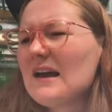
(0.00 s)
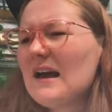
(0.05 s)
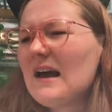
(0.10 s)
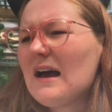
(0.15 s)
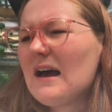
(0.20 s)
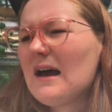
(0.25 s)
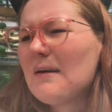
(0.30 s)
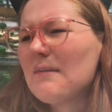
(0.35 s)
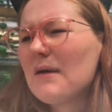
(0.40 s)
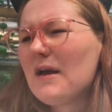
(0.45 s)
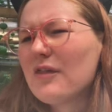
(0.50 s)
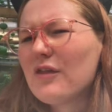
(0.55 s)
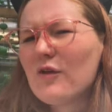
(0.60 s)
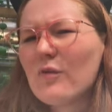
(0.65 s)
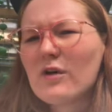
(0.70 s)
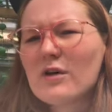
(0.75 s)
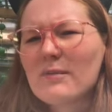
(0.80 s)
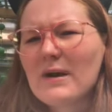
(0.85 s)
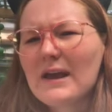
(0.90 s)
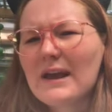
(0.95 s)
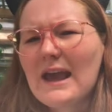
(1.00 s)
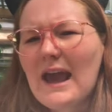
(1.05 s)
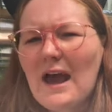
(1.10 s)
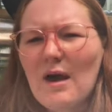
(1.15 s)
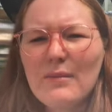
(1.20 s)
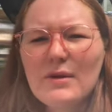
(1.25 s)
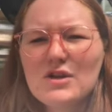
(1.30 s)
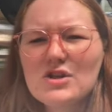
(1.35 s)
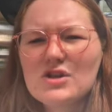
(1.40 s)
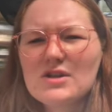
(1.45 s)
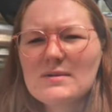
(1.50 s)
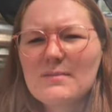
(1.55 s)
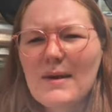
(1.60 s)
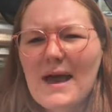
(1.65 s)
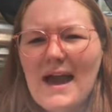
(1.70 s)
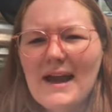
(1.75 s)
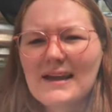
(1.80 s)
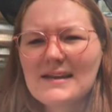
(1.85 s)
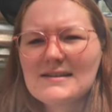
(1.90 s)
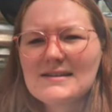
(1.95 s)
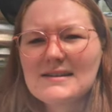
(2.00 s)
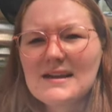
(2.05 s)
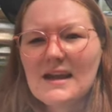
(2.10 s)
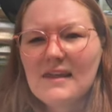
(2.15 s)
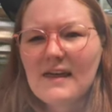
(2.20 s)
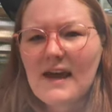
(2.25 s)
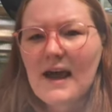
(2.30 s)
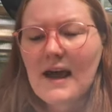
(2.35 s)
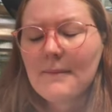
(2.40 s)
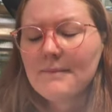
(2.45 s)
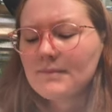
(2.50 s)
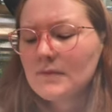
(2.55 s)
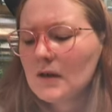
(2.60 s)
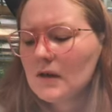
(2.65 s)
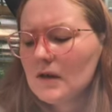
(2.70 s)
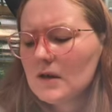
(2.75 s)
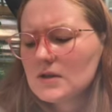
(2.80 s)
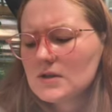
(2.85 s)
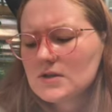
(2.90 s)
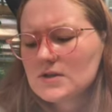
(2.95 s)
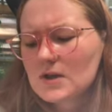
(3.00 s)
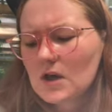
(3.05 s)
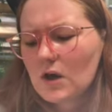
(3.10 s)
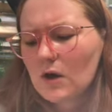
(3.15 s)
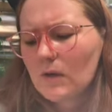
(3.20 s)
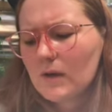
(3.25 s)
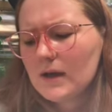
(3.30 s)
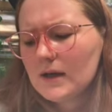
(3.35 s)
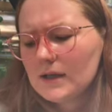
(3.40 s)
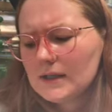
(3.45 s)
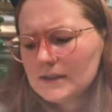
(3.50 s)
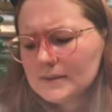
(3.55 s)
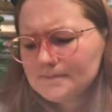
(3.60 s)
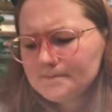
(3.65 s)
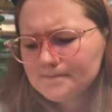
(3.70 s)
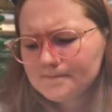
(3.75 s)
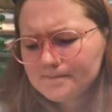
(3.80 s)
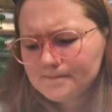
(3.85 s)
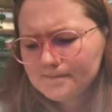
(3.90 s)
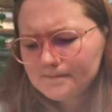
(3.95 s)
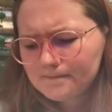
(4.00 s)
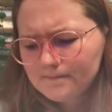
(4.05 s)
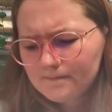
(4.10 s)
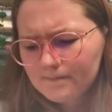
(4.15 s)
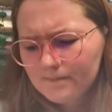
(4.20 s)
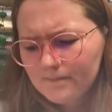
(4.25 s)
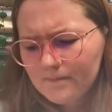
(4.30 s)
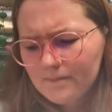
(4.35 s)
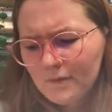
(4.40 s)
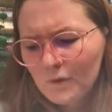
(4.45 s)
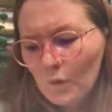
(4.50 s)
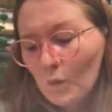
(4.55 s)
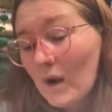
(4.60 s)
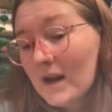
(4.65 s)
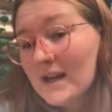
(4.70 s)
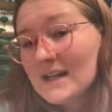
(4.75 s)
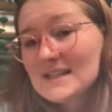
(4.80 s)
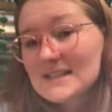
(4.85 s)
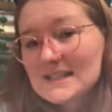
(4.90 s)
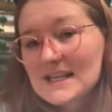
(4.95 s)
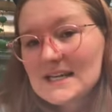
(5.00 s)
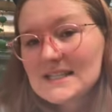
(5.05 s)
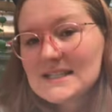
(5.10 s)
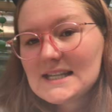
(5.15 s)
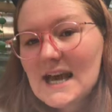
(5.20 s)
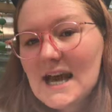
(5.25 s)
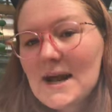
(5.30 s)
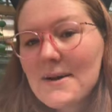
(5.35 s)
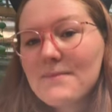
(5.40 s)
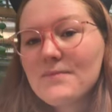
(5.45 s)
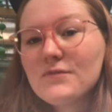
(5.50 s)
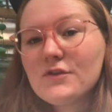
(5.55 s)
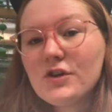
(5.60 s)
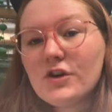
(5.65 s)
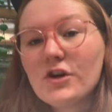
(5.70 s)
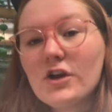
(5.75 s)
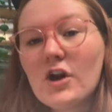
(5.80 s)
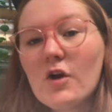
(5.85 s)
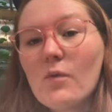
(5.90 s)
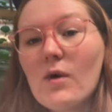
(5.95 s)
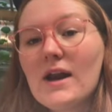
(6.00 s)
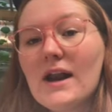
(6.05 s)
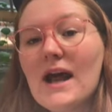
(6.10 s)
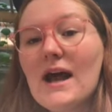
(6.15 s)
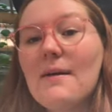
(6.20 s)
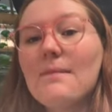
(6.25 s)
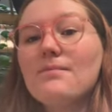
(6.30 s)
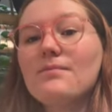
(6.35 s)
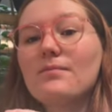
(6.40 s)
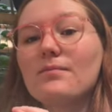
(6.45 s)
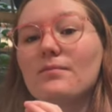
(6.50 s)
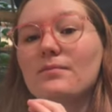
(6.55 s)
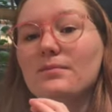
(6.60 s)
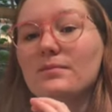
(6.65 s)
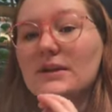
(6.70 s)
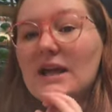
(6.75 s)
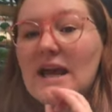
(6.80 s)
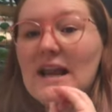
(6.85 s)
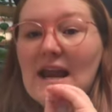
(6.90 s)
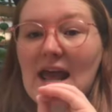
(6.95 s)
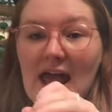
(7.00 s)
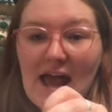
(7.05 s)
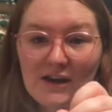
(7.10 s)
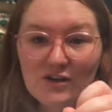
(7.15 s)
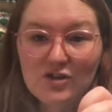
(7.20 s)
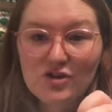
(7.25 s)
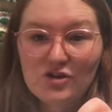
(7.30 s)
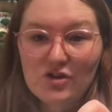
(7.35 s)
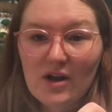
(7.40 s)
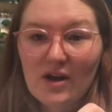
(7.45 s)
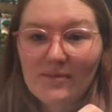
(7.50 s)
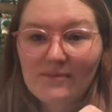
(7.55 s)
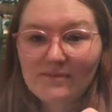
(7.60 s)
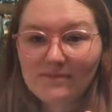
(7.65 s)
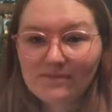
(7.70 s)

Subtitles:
I think one of my cabbage packets say that. So when it says that, you're going to want to plant extra.